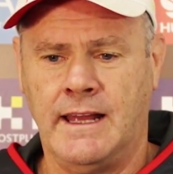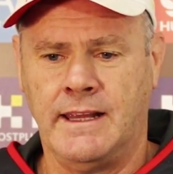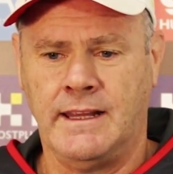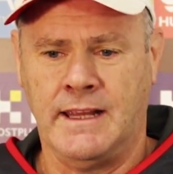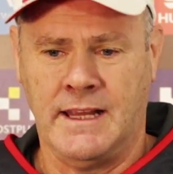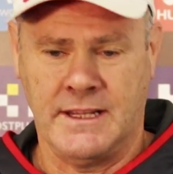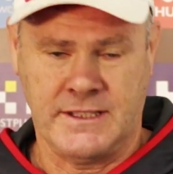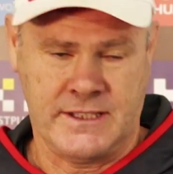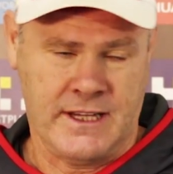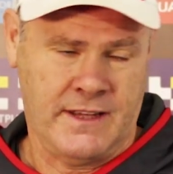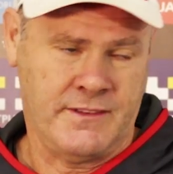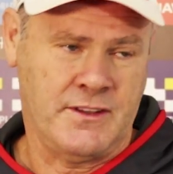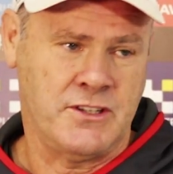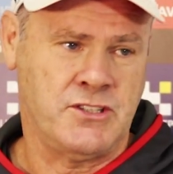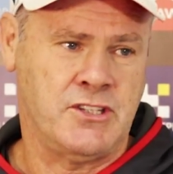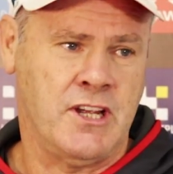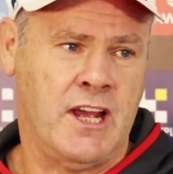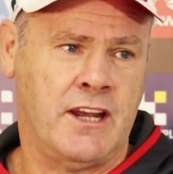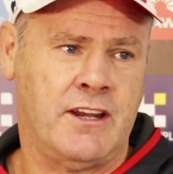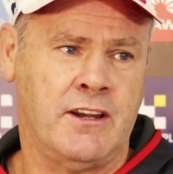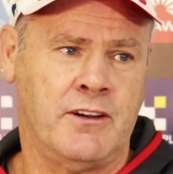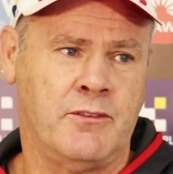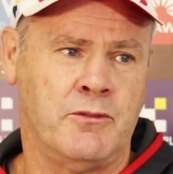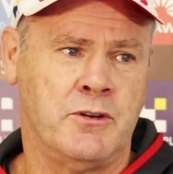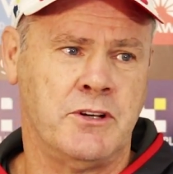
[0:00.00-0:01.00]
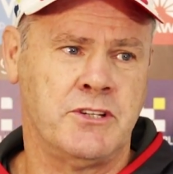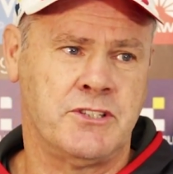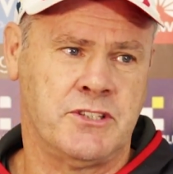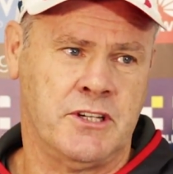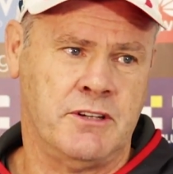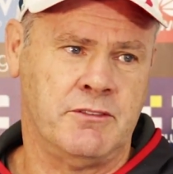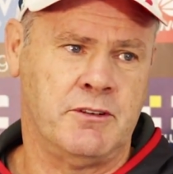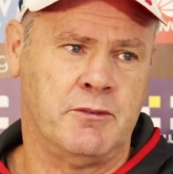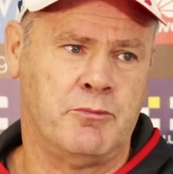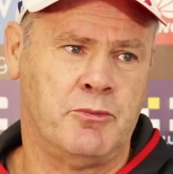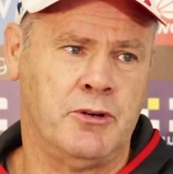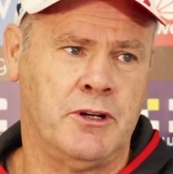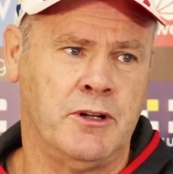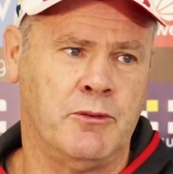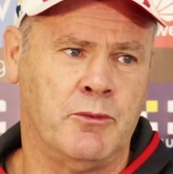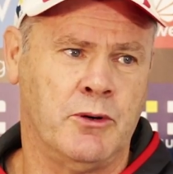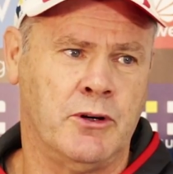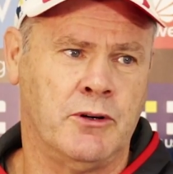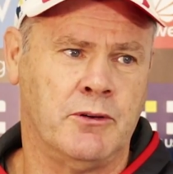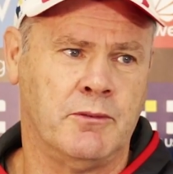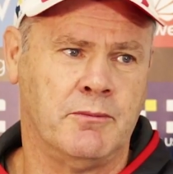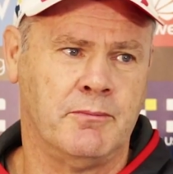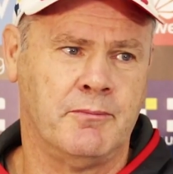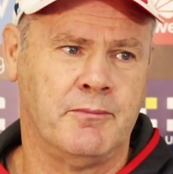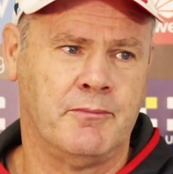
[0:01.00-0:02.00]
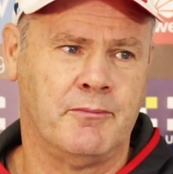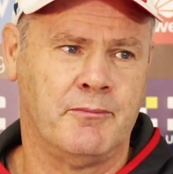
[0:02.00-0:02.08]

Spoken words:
Yes, had the chat and received it pretty well.